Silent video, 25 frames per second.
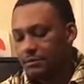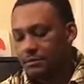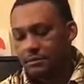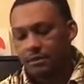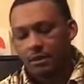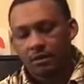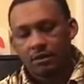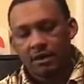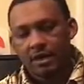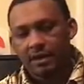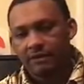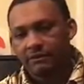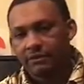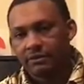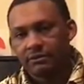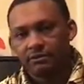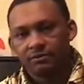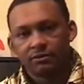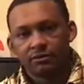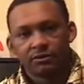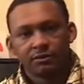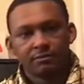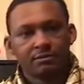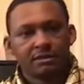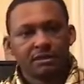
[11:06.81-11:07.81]
Don't have any
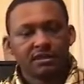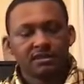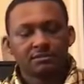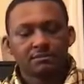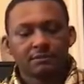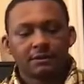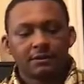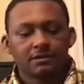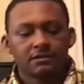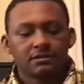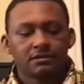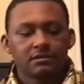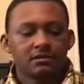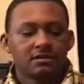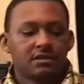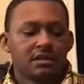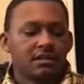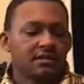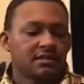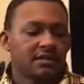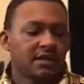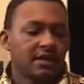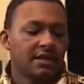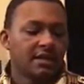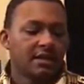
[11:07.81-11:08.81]
real big sponsors. They
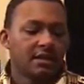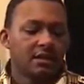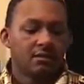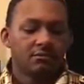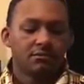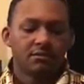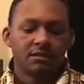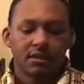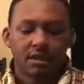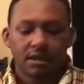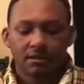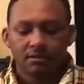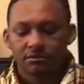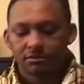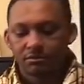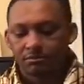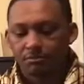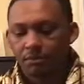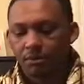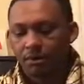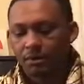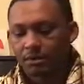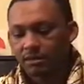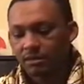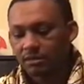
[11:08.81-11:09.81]
just kind of help me out with
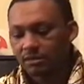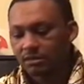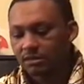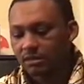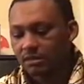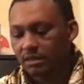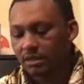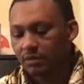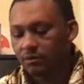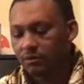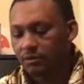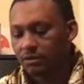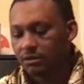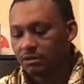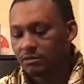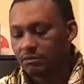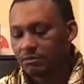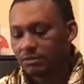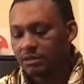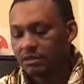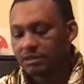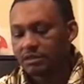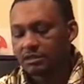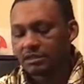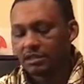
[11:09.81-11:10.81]
products that they wanted
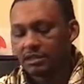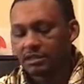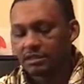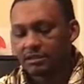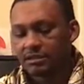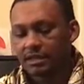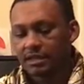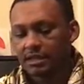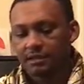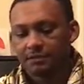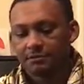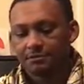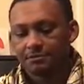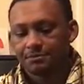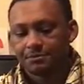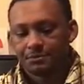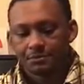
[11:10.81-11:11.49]
me to test out.